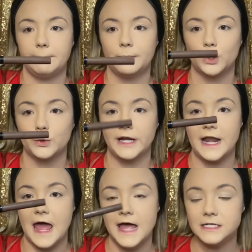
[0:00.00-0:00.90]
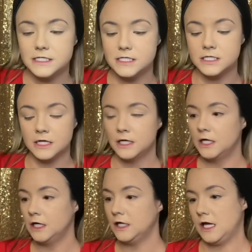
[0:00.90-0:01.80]
Brunette,
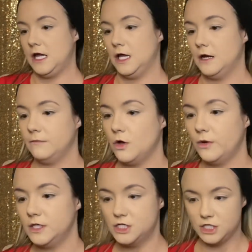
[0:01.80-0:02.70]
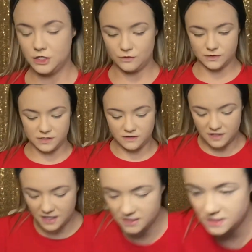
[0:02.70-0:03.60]
and I'm going to use
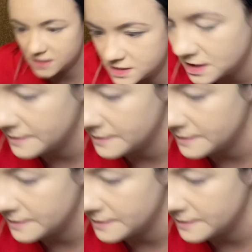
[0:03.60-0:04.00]
this